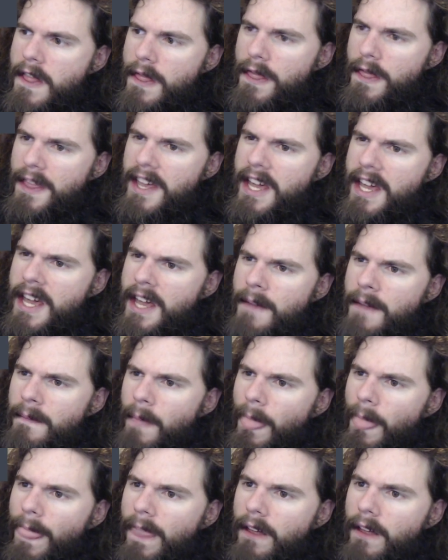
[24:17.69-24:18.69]
the
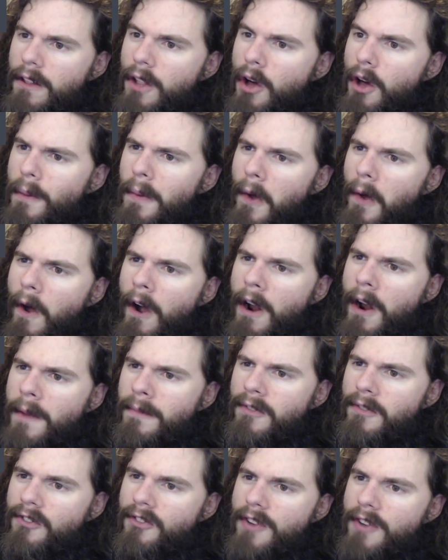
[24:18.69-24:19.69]
global
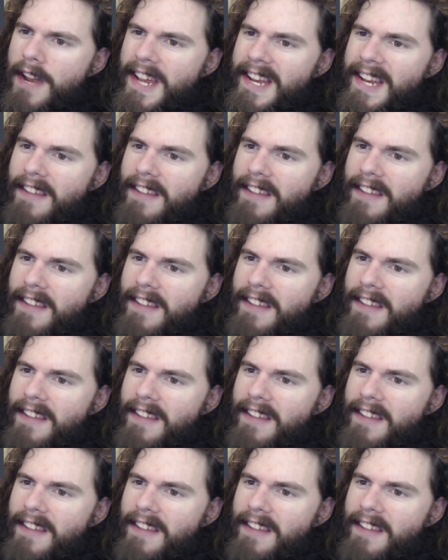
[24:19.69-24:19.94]
arms trade